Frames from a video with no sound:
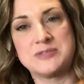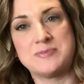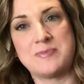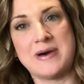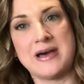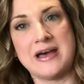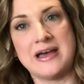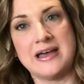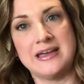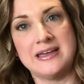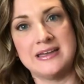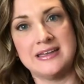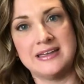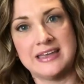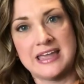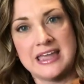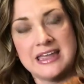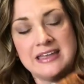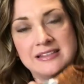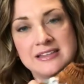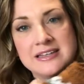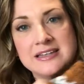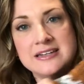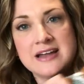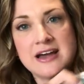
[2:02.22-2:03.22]
is by
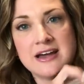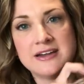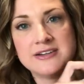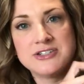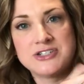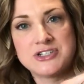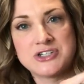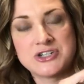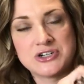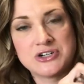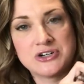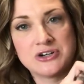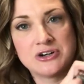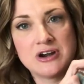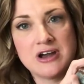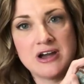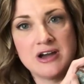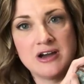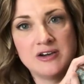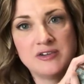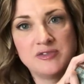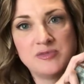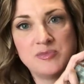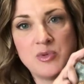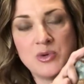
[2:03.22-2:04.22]
Caitlin Hunter
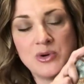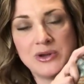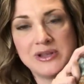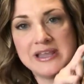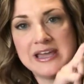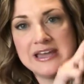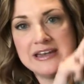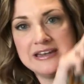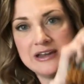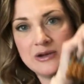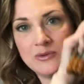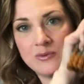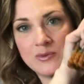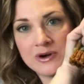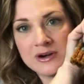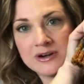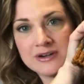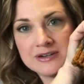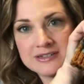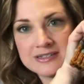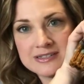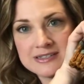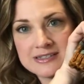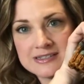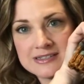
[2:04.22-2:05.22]
of Boyland
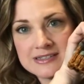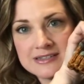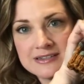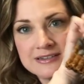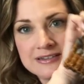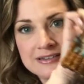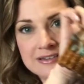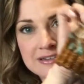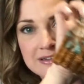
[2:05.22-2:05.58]
Knitworks.